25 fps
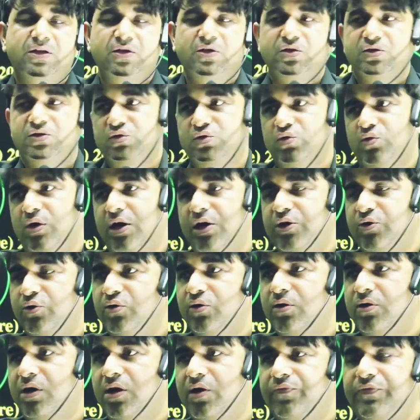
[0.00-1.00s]
So
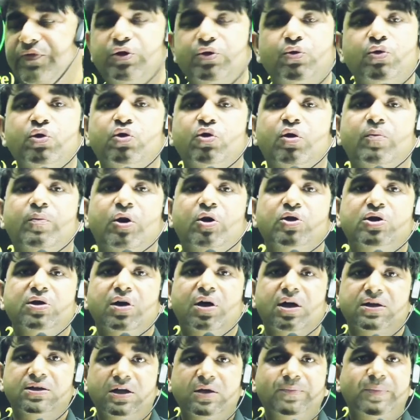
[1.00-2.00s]
we don't know about the
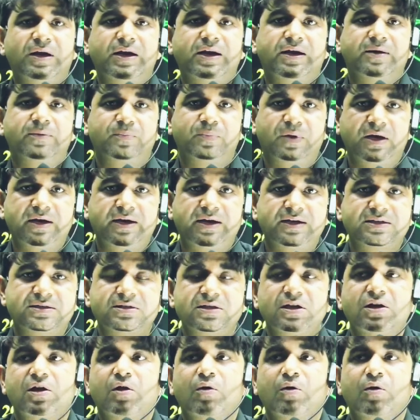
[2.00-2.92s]
other planets,